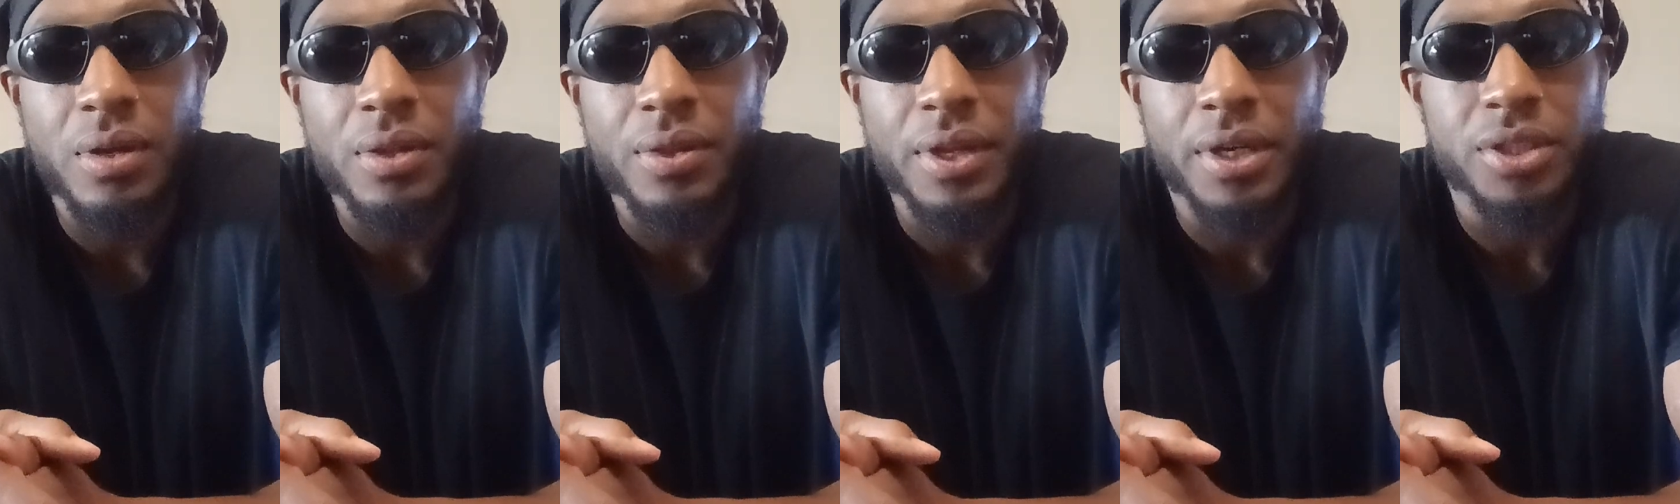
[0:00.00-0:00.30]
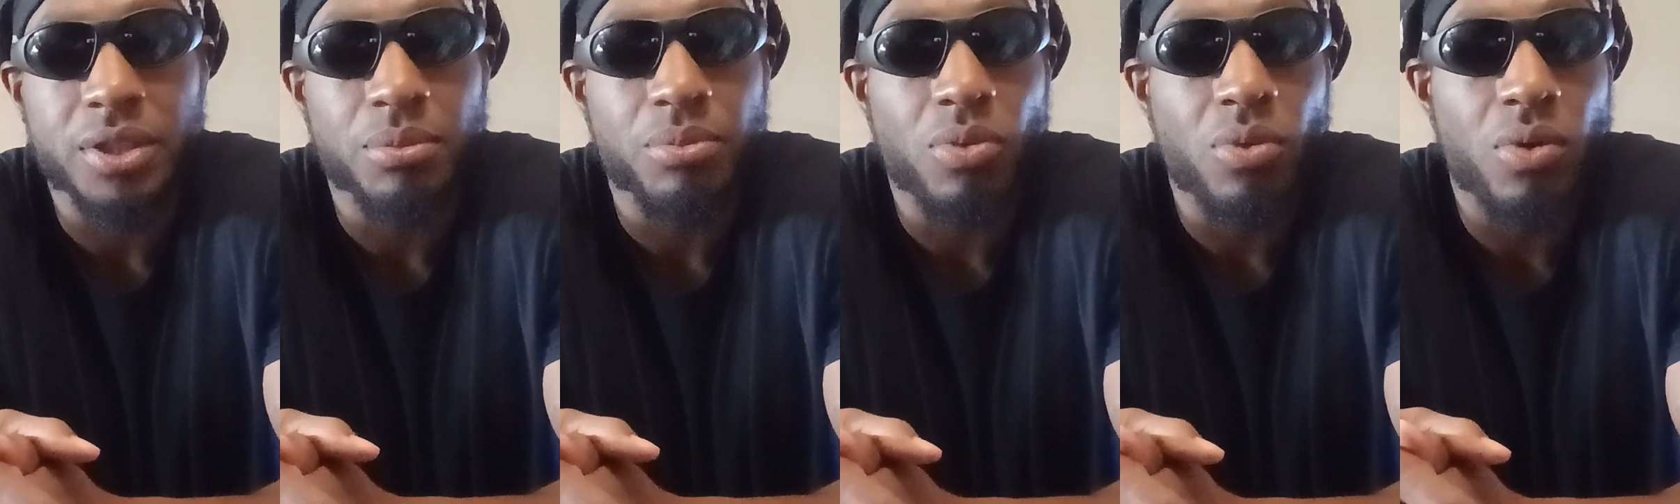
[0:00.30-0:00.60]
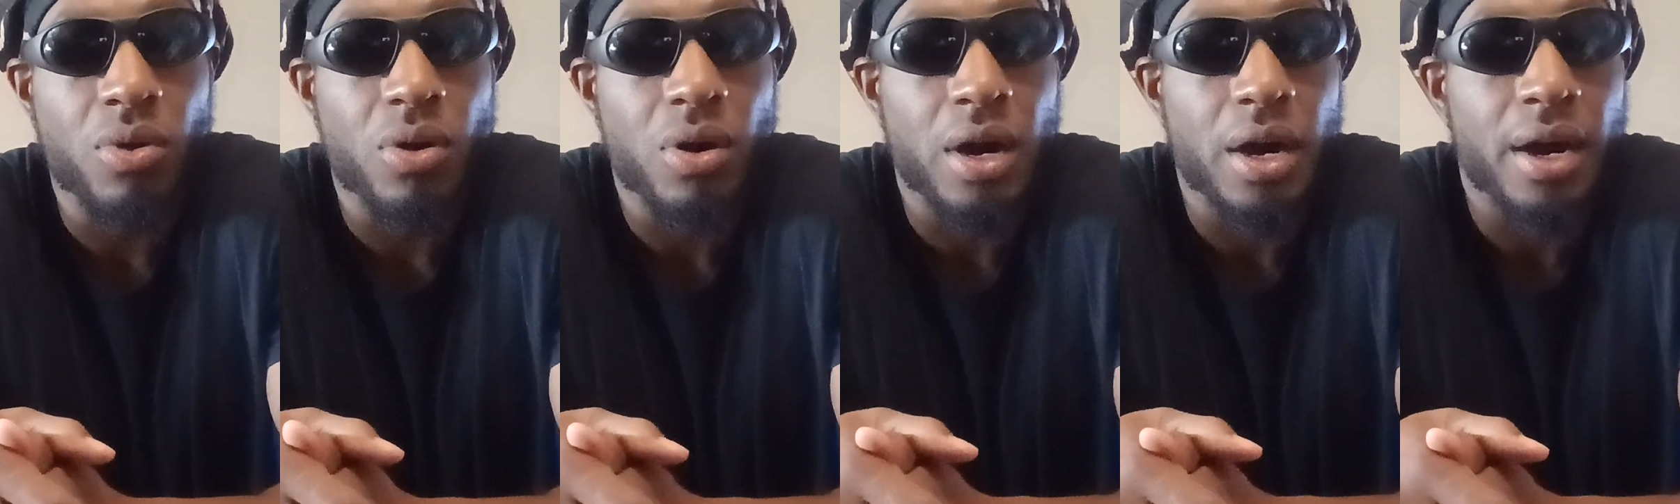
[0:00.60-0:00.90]
there's a
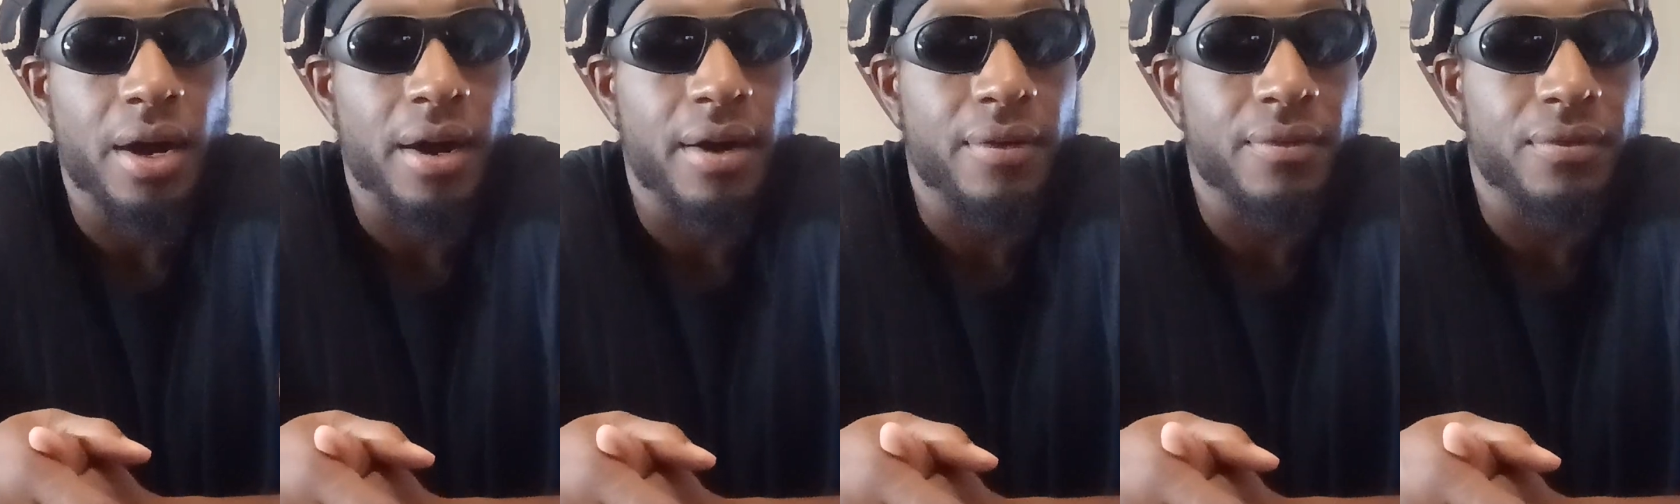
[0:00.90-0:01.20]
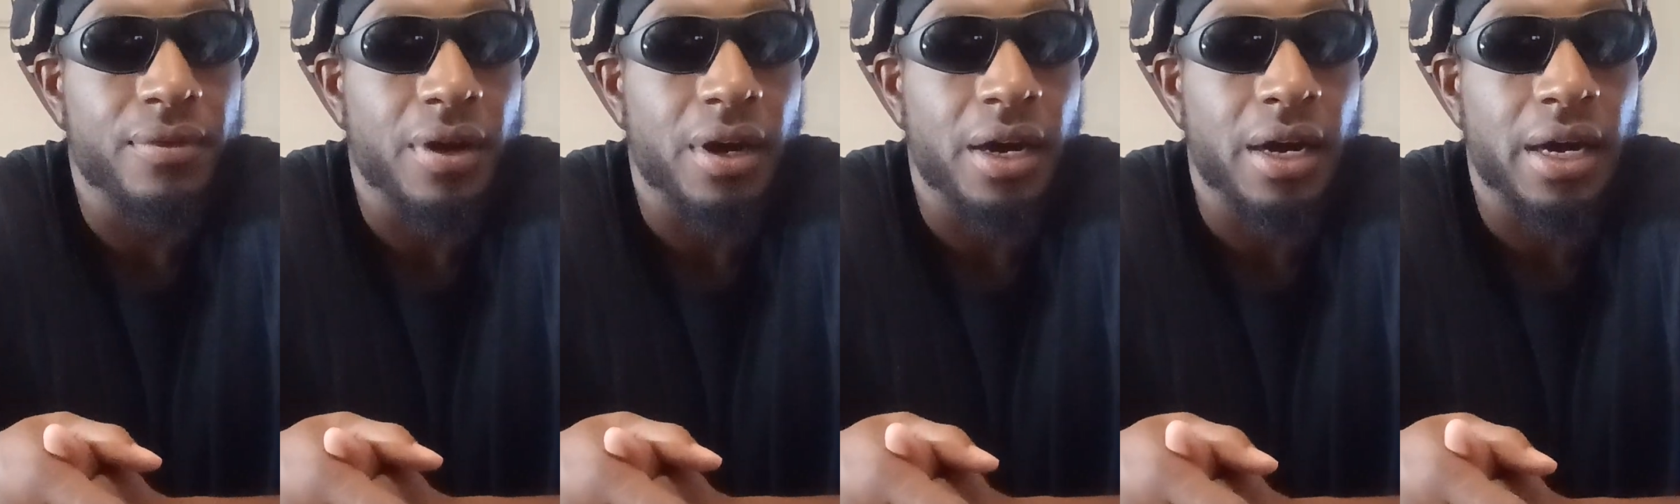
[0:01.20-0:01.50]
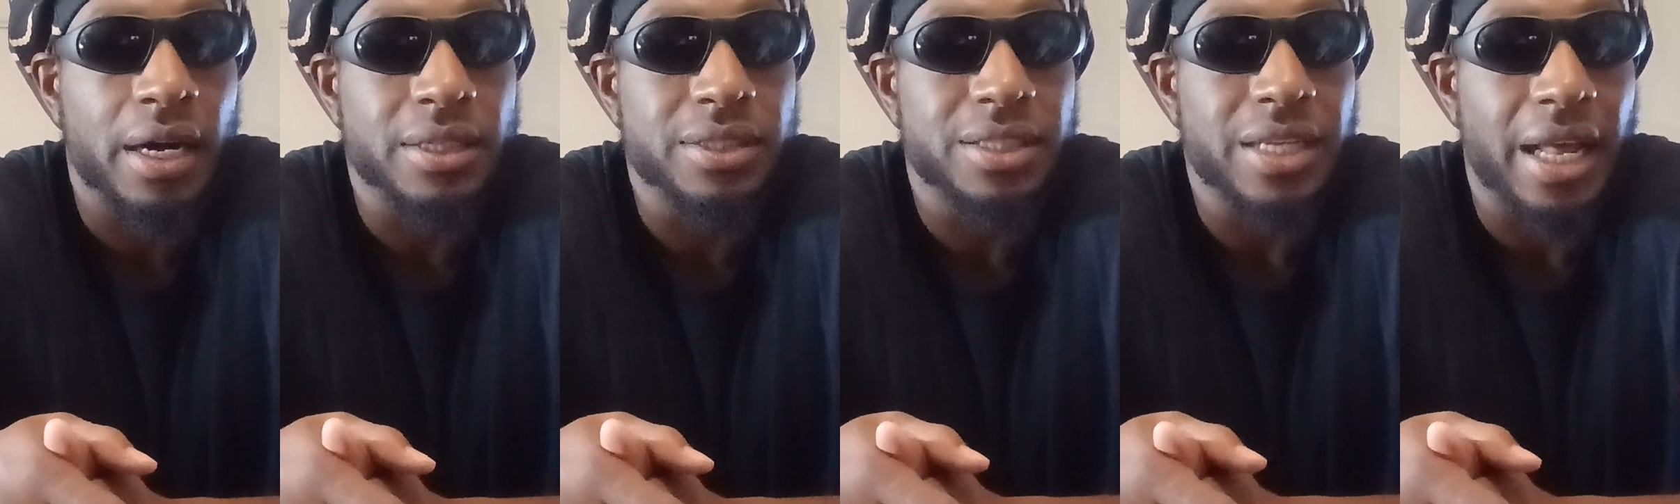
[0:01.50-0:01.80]
more of
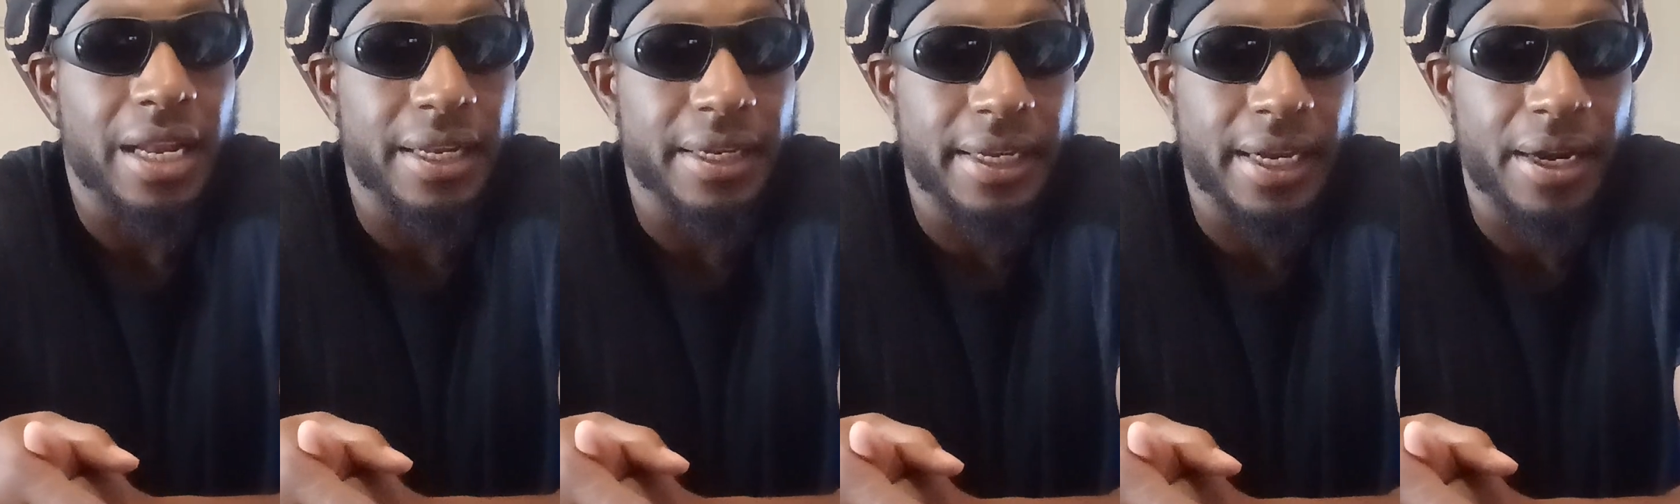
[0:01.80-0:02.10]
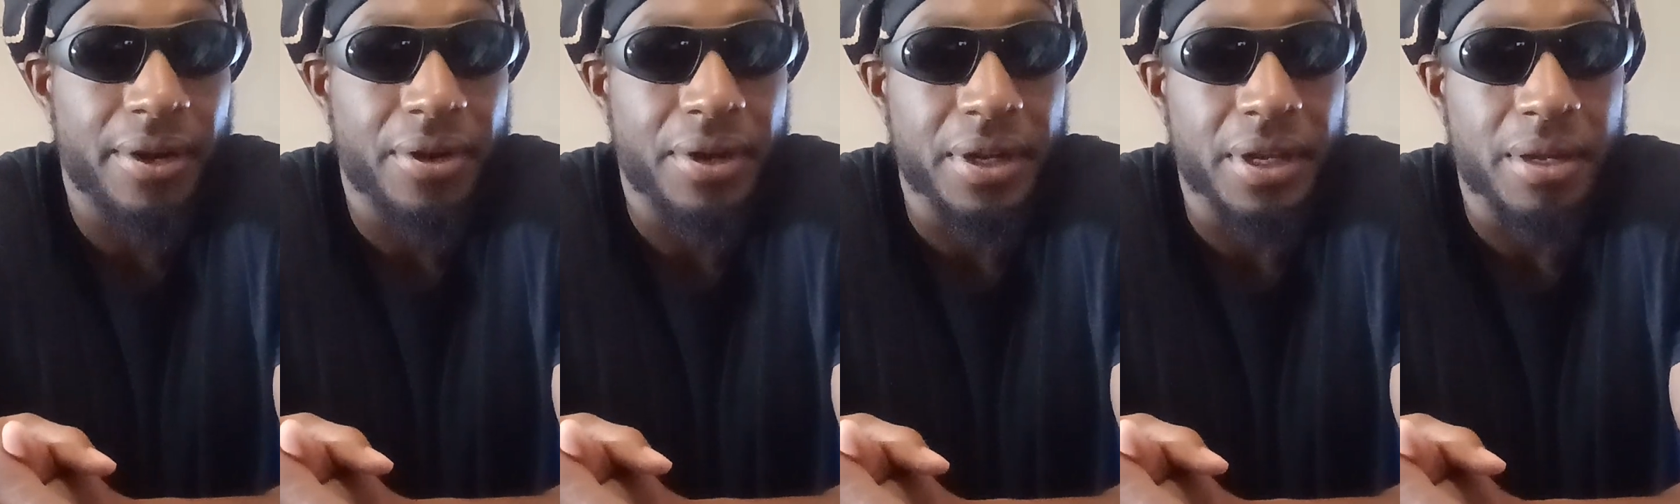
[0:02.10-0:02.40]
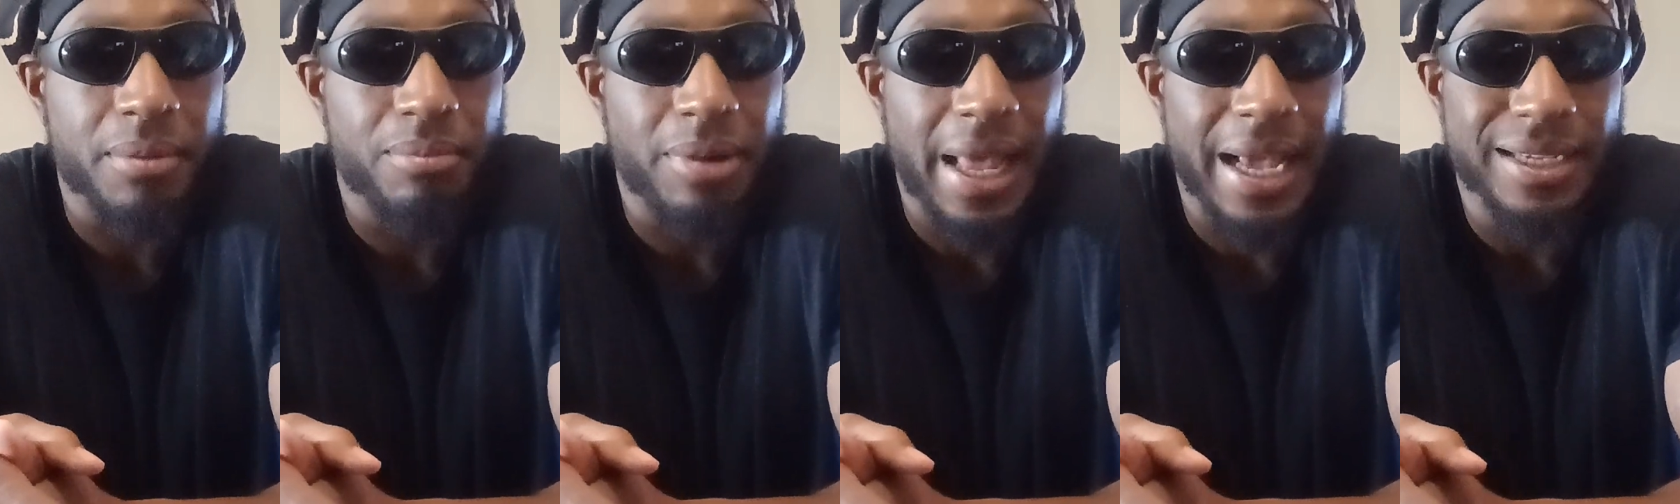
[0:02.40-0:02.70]
solidarity,
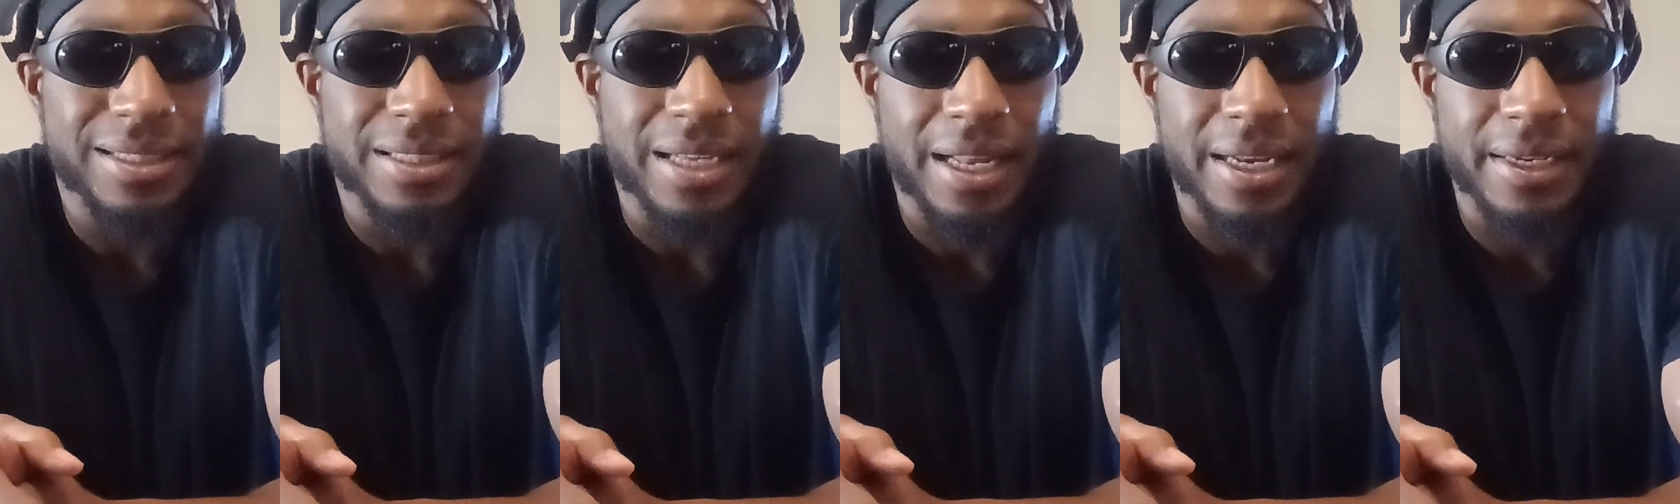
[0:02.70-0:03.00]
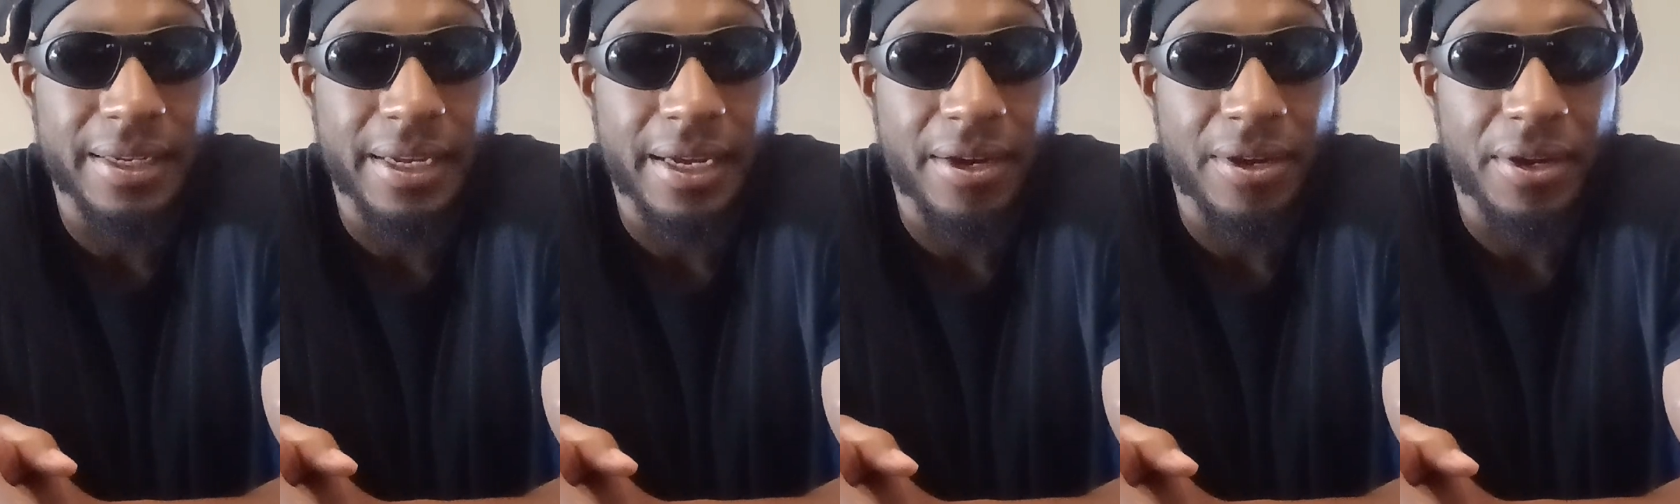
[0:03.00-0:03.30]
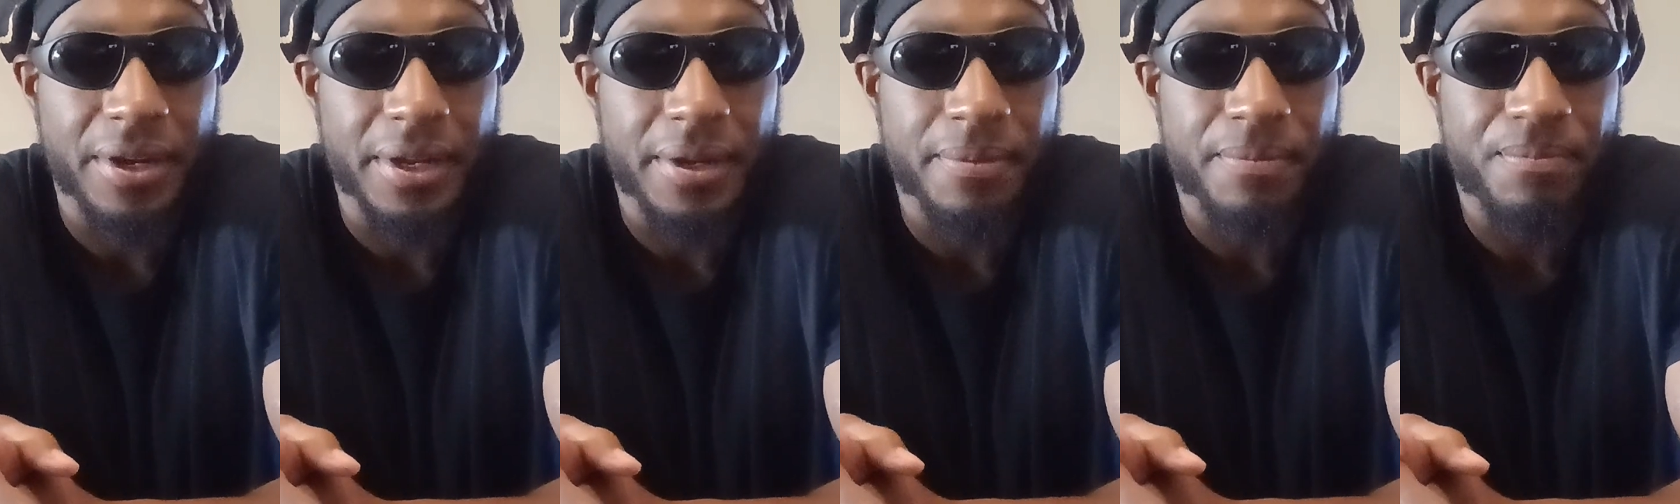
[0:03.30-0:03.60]
black
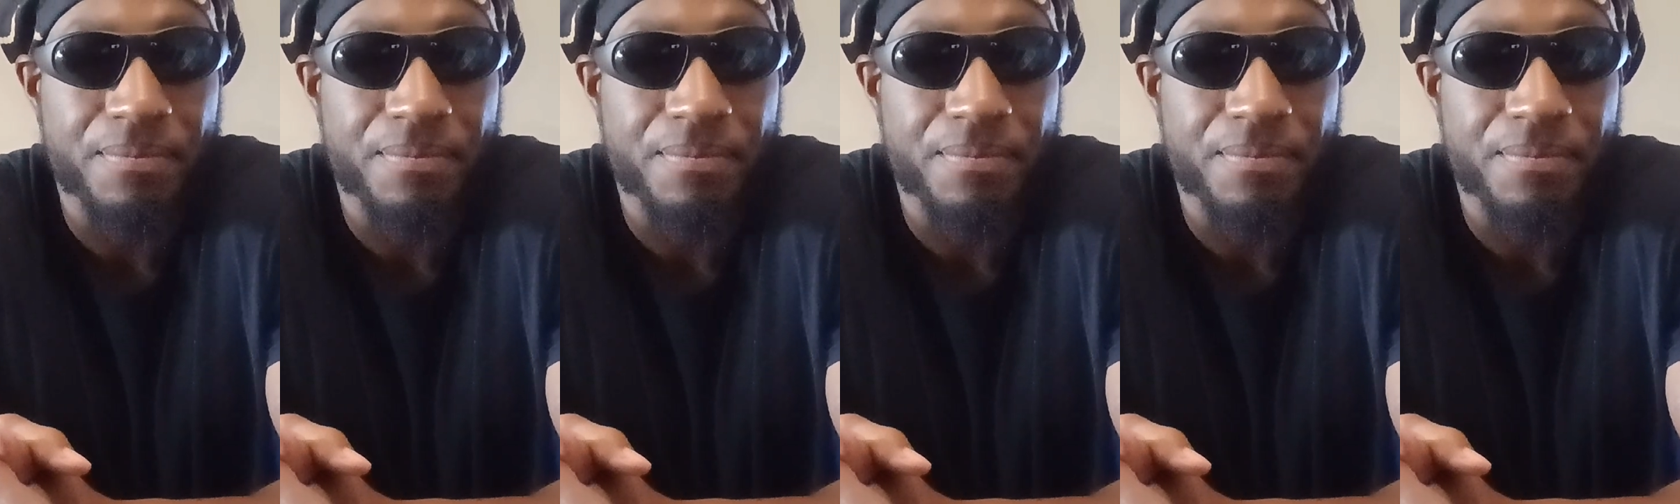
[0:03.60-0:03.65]
solidarity.